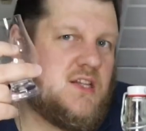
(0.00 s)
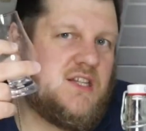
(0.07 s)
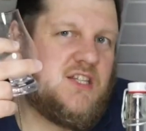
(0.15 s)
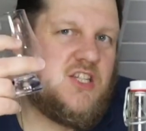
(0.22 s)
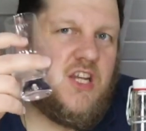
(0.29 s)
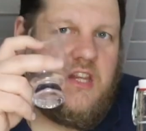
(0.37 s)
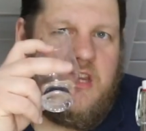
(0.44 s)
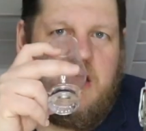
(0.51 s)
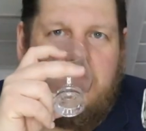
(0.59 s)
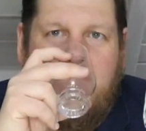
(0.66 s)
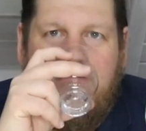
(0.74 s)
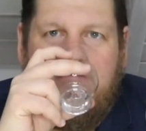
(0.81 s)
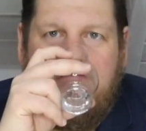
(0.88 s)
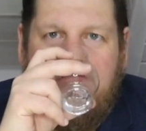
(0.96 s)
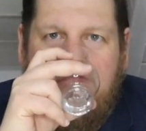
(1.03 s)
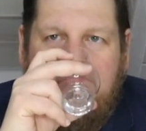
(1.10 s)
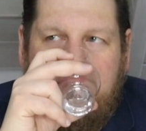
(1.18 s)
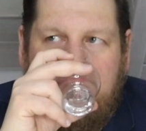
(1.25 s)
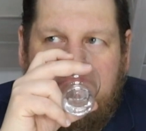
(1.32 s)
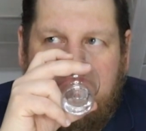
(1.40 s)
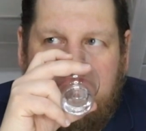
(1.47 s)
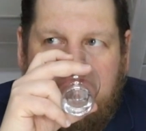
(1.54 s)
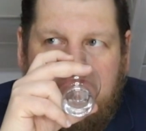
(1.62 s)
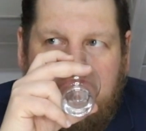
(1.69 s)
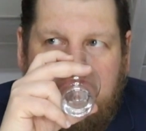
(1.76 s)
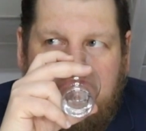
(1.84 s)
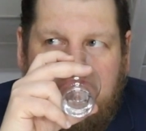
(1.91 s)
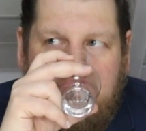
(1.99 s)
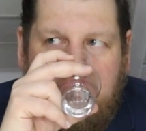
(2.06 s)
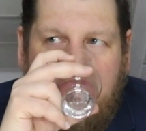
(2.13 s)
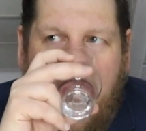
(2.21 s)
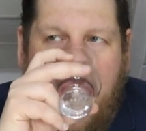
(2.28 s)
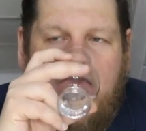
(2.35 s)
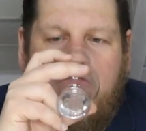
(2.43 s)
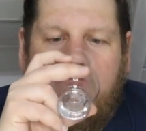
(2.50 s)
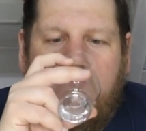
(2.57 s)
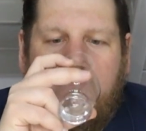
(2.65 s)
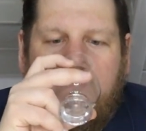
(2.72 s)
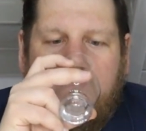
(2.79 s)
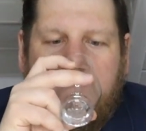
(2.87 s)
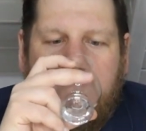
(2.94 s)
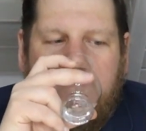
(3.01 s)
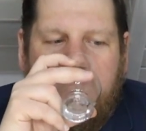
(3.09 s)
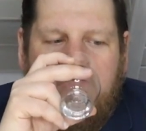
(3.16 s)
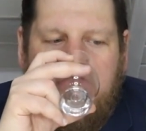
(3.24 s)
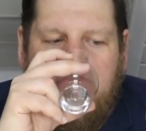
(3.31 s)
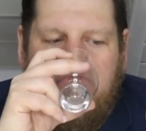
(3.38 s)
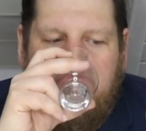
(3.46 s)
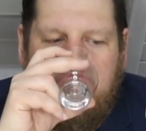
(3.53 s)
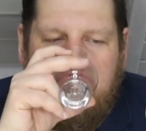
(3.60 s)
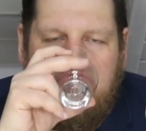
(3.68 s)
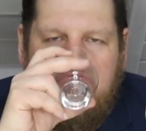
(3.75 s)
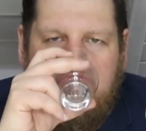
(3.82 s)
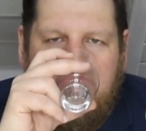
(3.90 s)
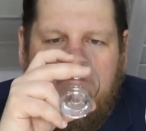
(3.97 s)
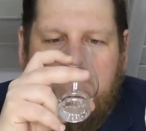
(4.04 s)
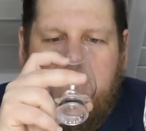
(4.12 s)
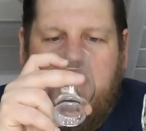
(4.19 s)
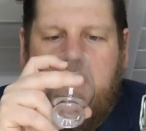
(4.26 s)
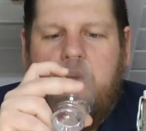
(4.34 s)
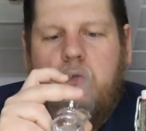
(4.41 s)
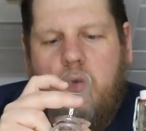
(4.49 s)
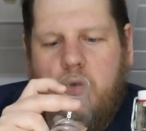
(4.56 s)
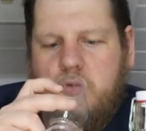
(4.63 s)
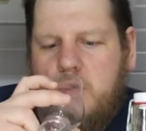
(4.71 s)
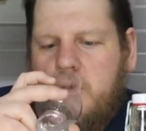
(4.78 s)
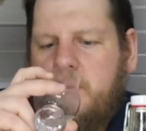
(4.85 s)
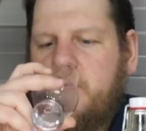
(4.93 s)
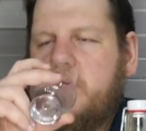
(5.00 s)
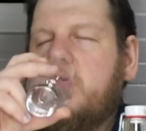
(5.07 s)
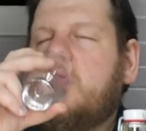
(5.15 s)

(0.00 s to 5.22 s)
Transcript: just smell some alcohol, not really the pear. Also,